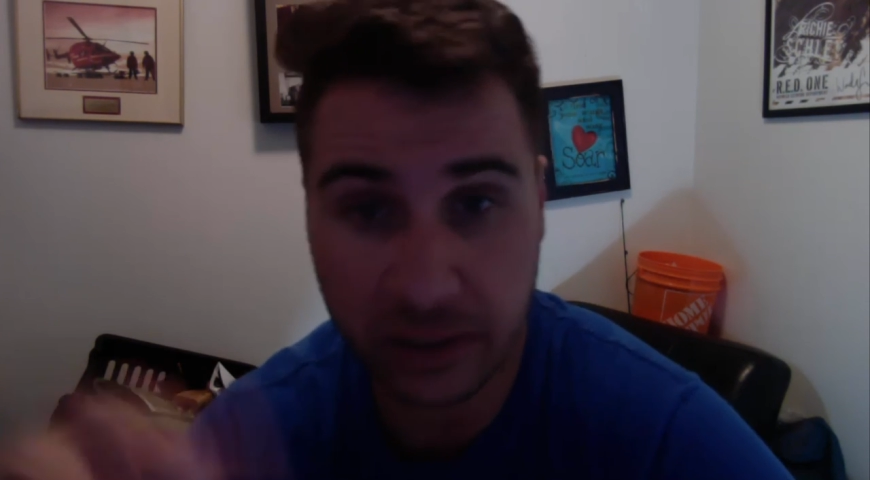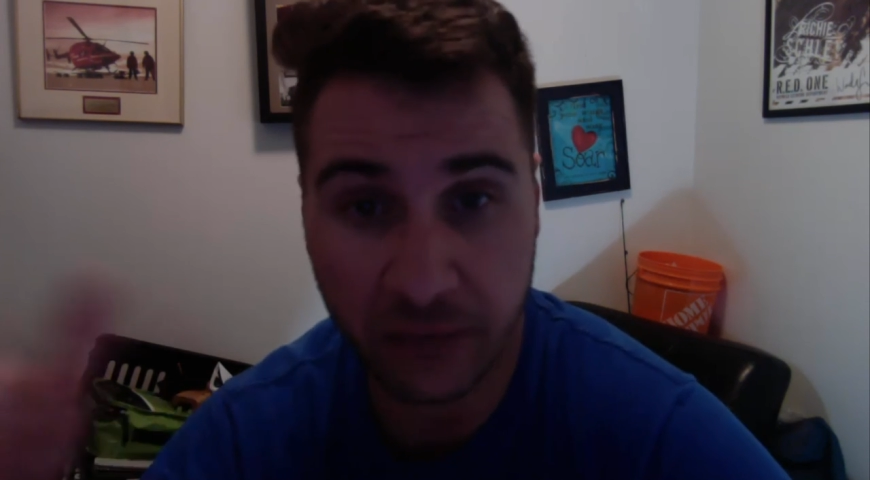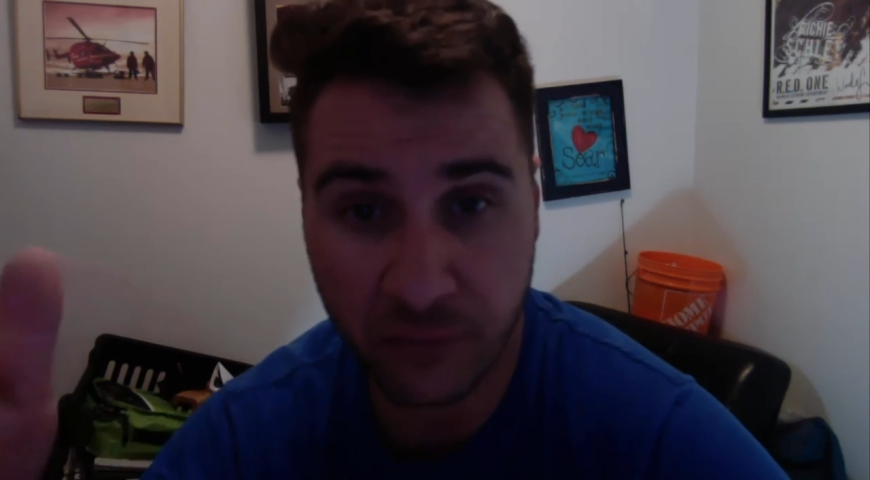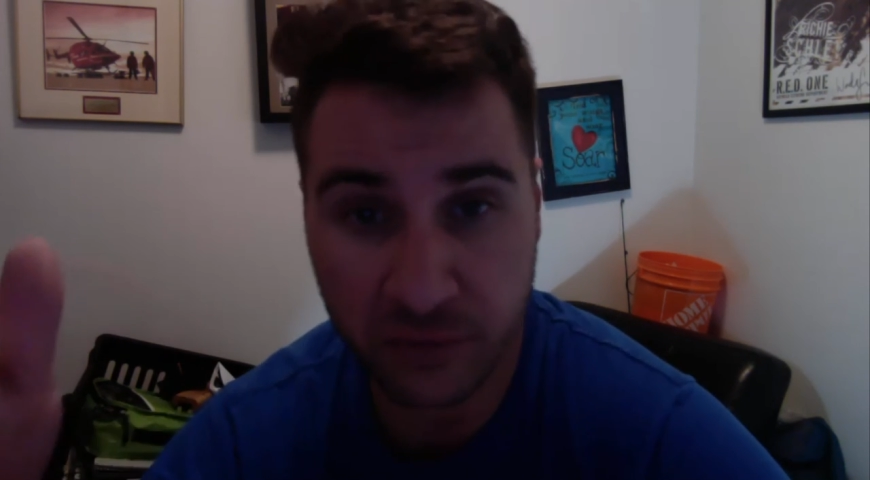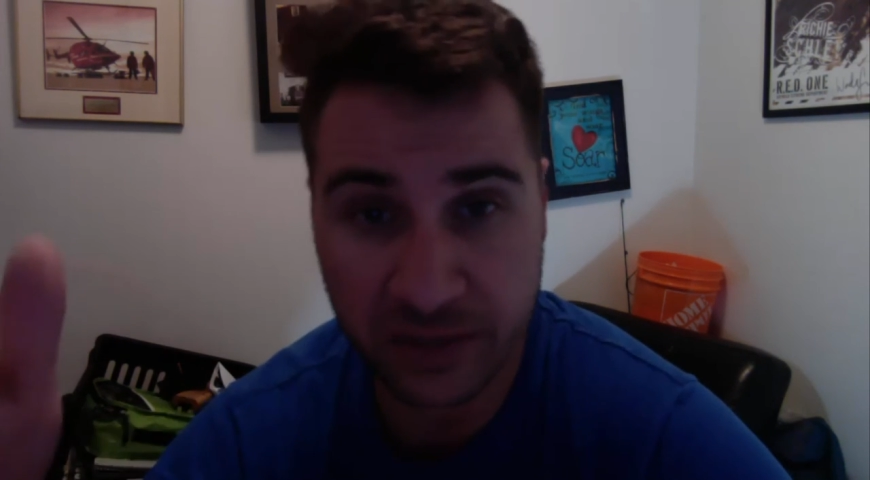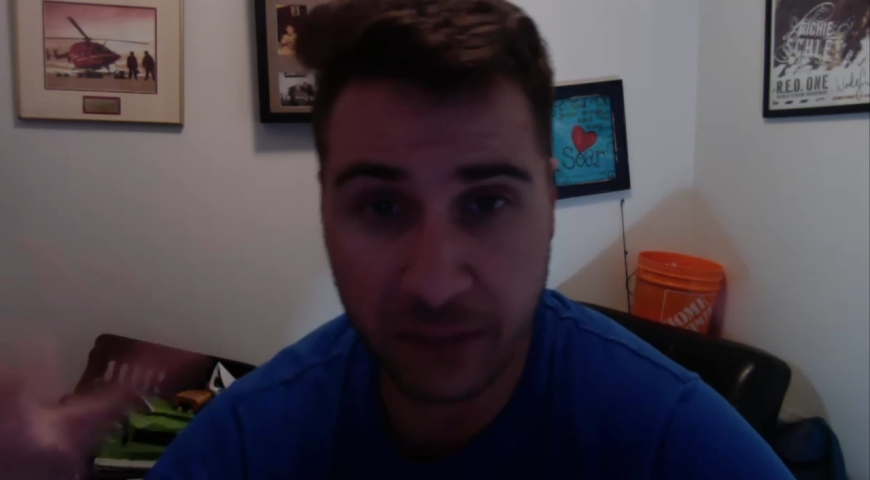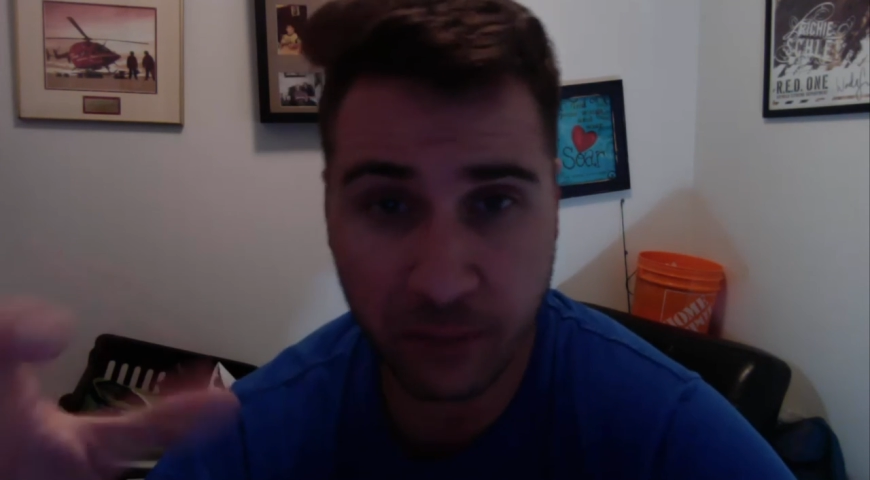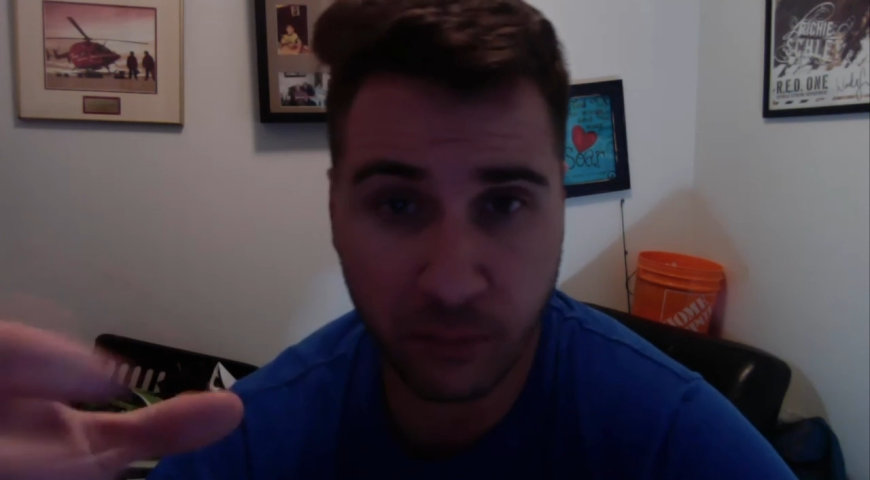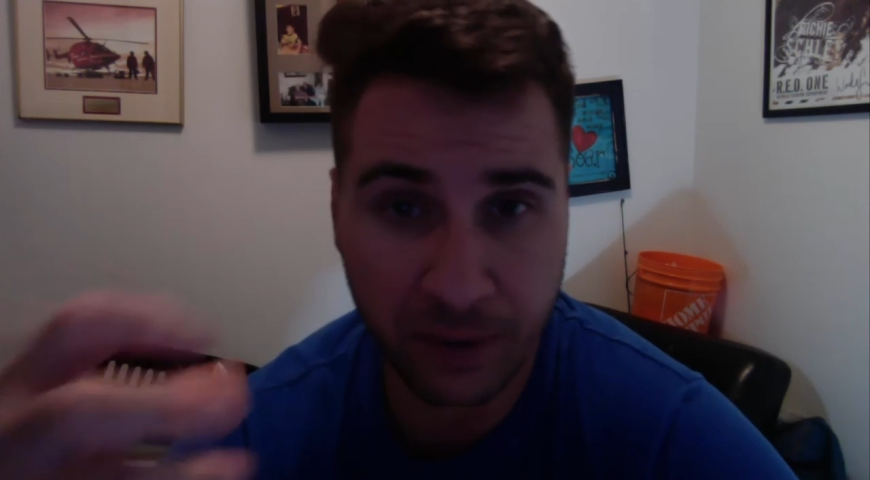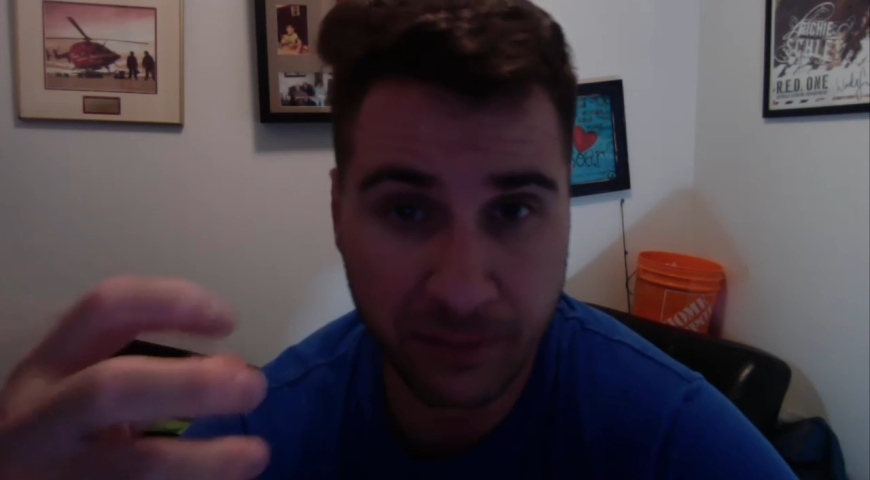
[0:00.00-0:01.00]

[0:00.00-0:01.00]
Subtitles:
like for example by